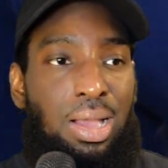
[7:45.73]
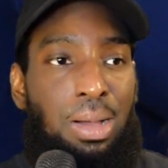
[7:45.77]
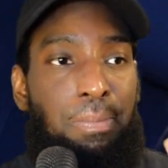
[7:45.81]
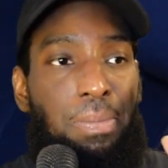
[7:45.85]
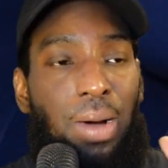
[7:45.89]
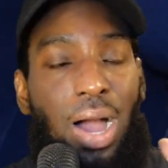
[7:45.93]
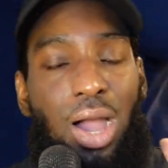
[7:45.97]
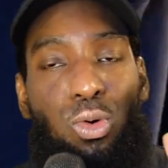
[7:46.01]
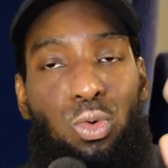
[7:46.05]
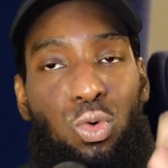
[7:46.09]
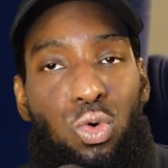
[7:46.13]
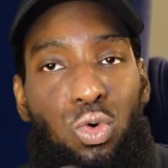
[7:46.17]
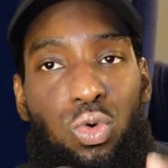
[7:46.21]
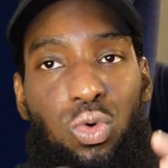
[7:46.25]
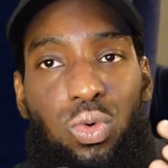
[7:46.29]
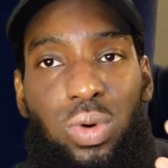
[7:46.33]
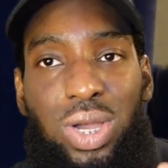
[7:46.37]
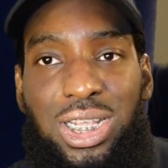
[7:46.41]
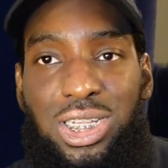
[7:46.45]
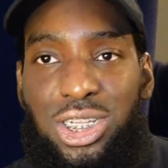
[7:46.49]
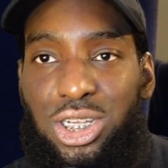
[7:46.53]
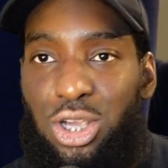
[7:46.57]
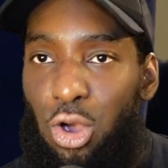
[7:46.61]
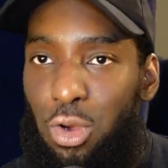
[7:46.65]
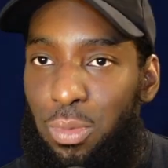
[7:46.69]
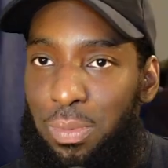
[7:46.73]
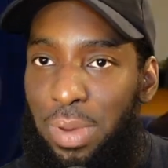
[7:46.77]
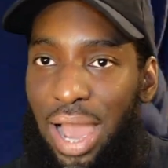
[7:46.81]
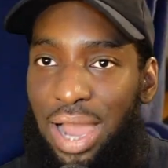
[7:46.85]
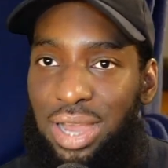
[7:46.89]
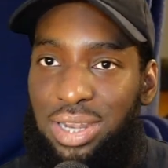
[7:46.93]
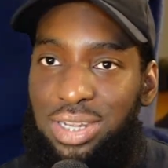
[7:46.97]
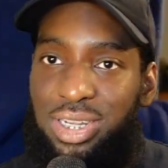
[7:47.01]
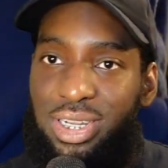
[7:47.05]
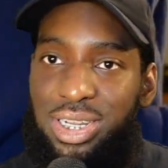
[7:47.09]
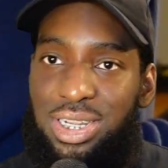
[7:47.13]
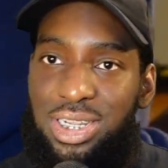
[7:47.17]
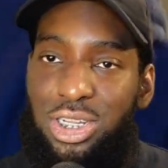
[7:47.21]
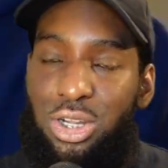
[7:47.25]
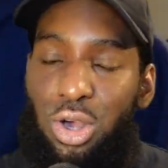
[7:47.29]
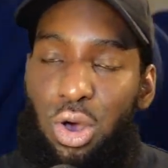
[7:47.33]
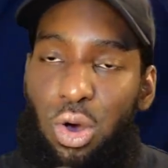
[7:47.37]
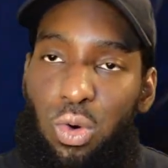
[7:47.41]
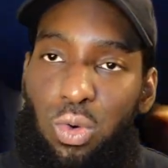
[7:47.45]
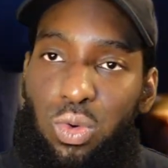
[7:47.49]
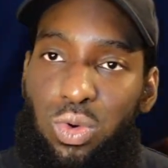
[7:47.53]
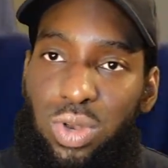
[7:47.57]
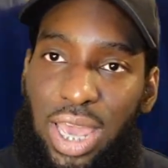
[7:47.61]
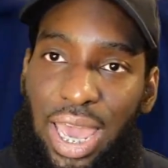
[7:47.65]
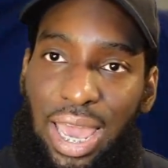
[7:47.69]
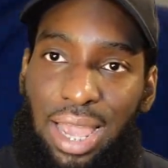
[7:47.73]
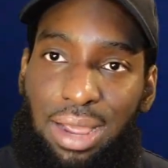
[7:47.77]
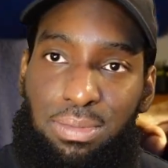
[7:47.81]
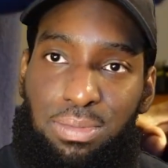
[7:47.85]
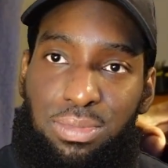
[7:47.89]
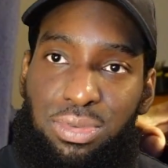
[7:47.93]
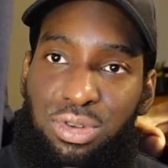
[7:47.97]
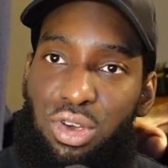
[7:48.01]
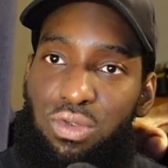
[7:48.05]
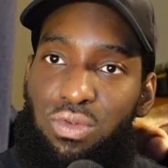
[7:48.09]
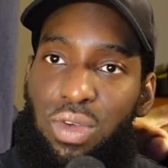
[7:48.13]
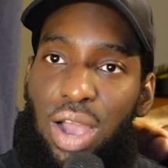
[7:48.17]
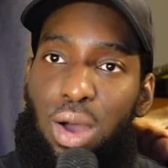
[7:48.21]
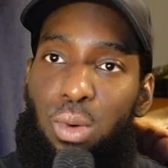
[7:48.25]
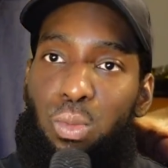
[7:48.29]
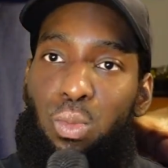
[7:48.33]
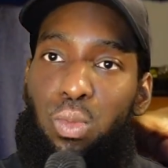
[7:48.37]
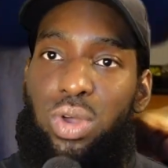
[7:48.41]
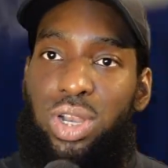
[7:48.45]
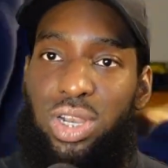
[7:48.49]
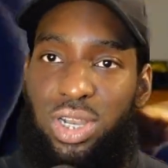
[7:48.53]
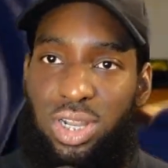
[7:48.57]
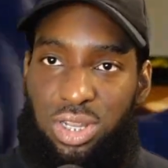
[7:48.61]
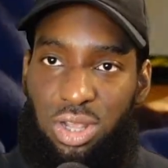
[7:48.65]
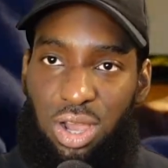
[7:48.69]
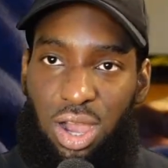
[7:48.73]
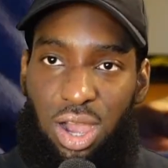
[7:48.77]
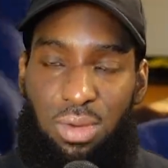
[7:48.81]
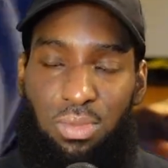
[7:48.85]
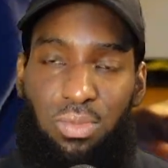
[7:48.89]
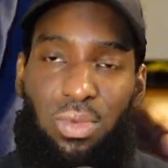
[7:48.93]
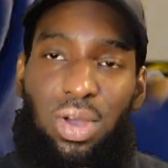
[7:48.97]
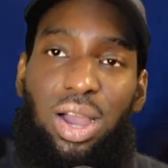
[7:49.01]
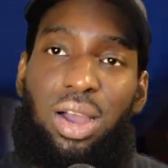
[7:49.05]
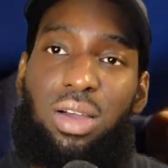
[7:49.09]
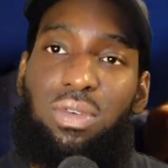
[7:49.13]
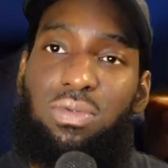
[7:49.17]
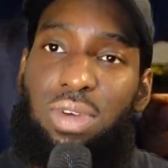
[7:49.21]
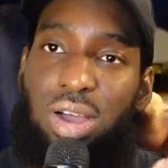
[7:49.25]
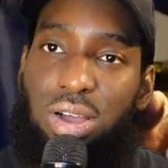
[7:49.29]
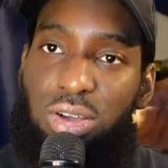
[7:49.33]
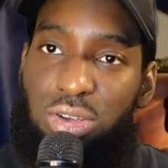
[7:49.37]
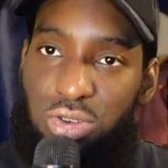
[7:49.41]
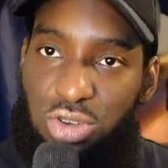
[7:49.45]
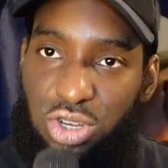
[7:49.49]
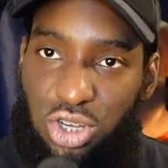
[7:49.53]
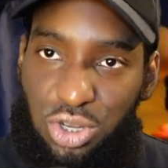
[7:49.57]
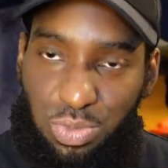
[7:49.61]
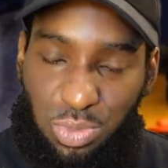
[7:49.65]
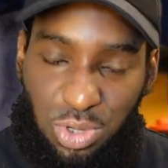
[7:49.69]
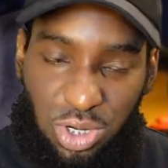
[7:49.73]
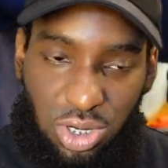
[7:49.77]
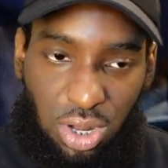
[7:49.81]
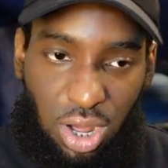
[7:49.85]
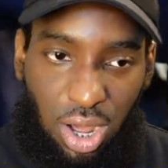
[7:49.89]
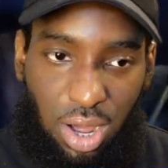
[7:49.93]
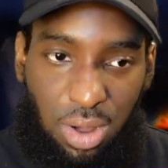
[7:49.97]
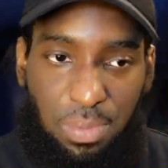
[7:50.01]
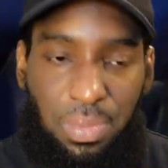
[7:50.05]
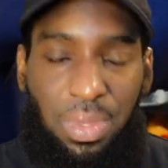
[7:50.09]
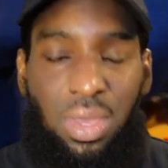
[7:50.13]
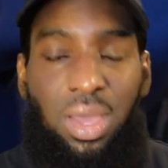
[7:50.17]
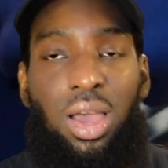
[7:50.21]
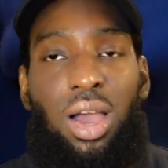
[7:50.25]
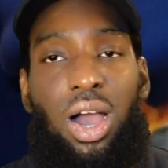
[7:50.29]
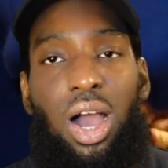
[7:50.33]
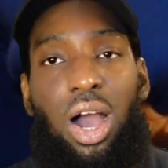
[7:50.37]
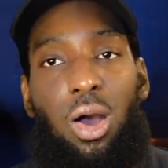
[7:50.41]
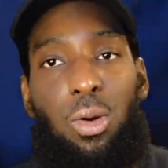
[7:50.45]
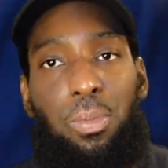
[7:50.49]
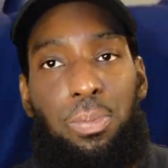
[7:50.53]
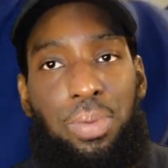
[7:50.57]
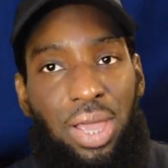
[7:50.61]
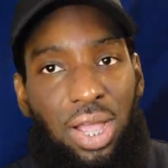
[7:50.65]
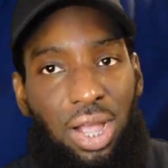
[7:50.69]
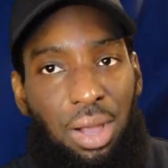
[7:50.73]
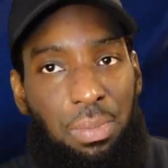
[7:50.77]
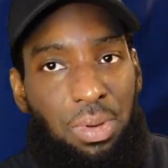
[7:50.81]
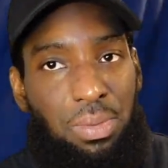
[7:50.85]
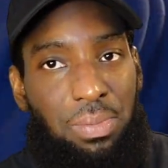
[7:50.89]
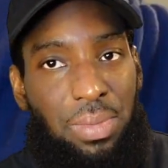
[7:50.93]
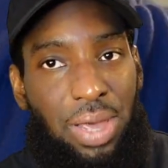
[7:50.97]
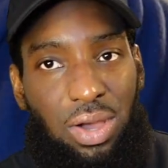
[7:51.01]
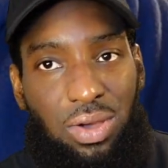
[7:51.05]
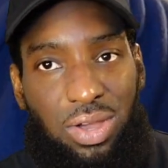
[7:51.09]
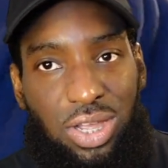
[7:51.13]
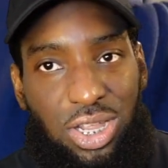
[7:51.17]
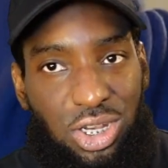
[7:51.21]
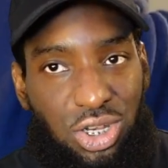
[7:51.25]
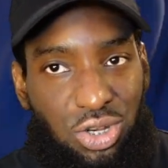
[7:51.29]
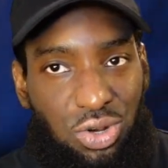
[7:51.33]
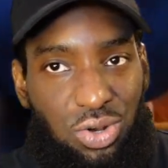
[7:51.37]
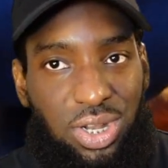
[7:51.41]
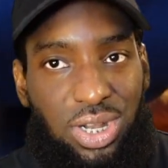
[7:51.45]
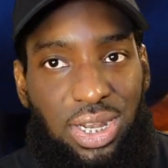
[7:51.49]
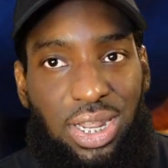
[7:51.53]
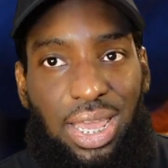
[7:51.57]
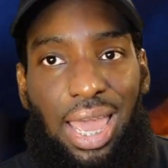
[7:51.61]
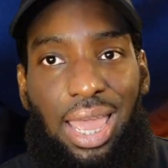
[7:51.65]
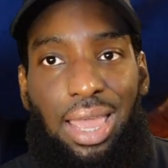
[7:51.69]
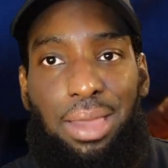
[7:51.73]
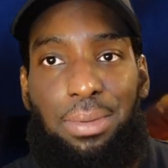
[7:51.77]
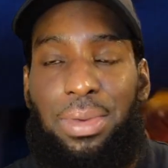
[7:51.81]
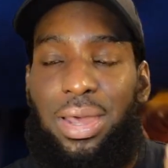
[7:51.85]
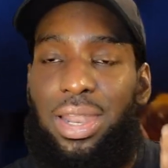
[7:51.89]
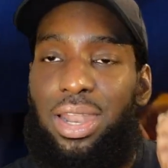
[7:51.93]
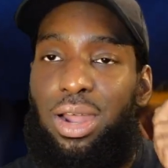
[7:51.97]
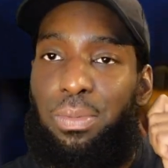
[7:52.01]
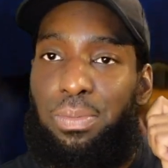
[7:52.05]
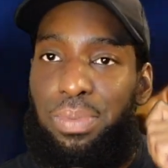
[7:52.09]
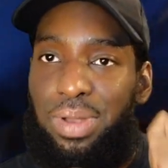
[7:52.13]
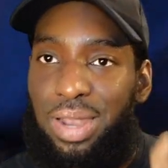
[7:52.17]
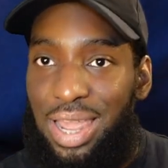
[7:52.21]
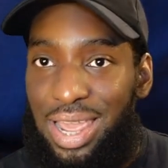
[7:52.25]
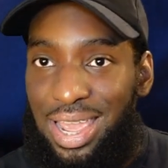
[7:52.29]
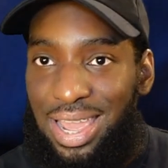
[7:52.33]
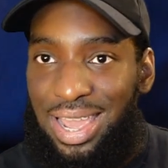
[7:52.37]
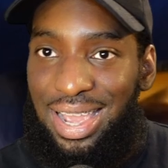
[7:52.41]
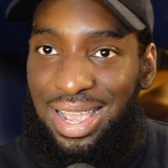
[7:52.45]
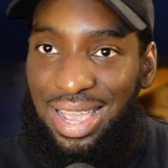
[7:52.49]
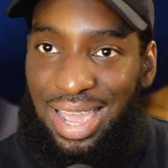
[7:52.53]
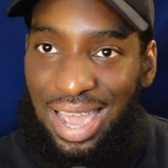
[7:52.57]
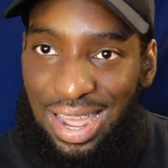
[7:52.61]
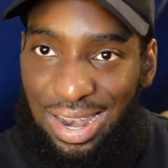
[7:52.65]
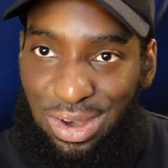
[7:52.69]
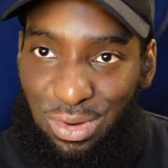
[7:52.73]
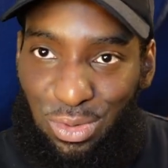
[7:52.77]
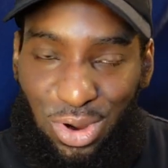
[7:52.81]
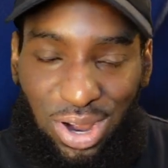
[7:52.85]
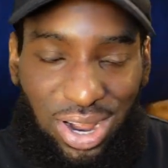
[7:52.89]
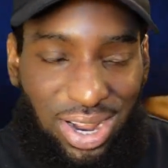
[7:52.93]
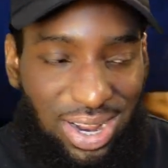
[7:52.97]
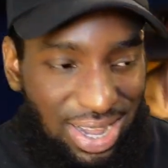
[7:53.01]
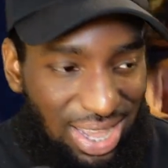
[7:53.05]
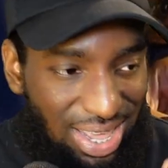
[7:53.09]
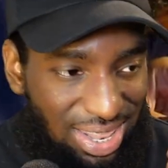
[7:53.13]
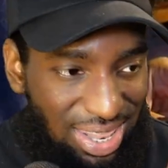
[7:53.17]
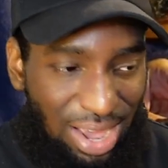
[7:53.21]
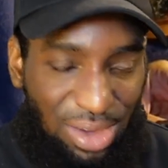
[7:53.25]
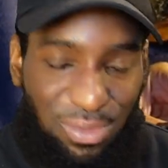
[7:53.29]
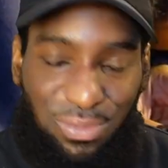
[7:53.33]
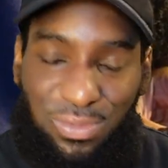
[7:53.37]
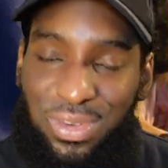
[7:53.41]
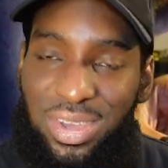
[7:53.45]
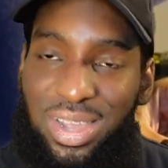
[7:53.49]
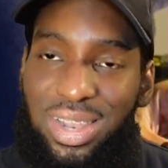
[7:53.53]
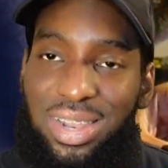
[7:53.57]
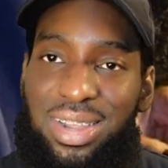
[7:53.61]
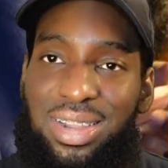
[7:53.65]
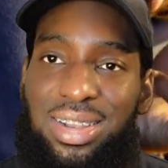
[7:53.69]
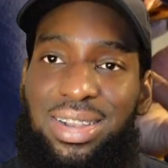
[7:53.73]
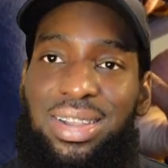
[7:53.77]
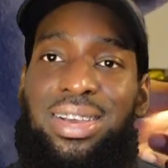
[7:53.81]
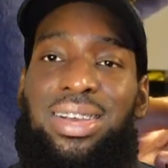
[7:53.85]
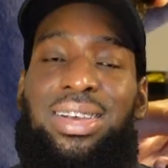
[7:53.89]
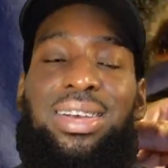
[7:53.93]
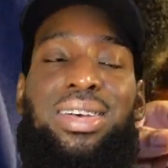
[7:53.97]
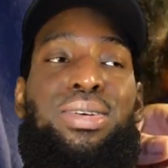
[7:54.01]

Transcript: But I will always go back to these old games around winter time, right? Around Christmas time. I'll pick up a Metal Gear Solid game and I'll play it again, right? And get that feeling.